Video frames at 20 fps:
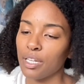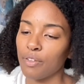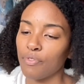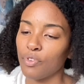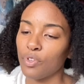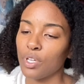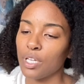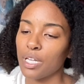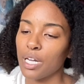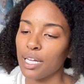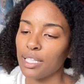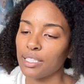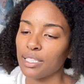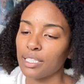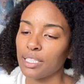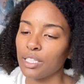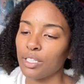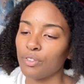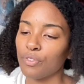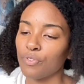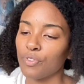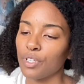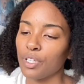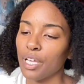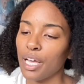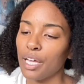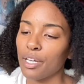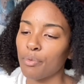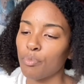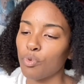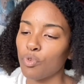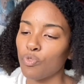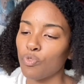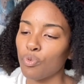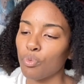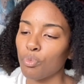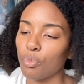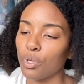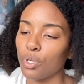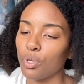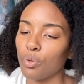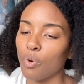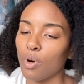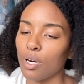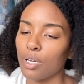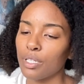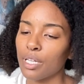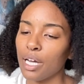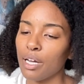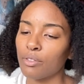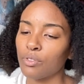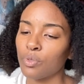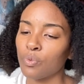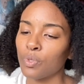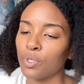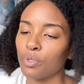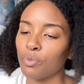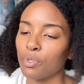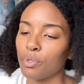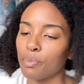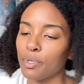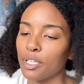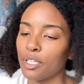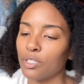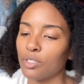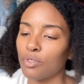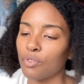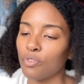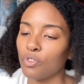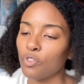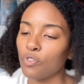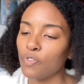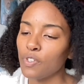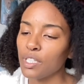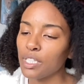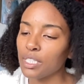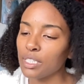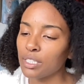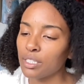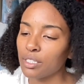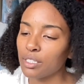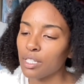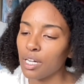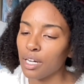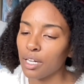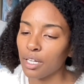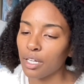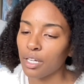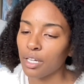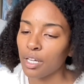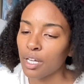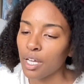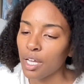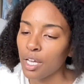If you cannot see or feel how to move from where you are now to where you want to be. So if you're feeling stuck,